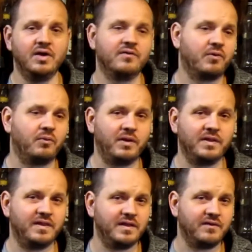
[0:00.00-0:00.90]
for
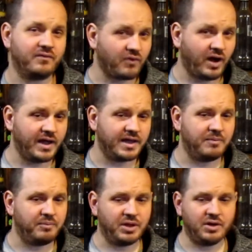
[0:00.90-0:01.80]
when the fry
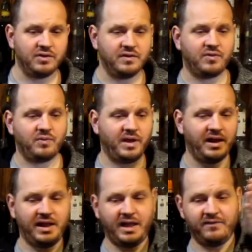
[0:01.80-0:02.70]
get bigger, and this way
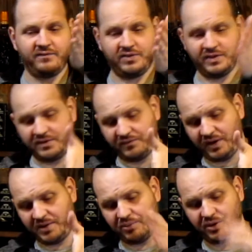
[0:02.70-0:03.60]
I'll have the
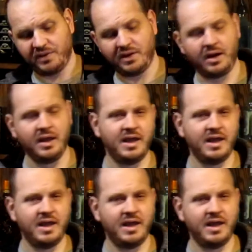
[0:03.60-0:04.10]
divider put in there,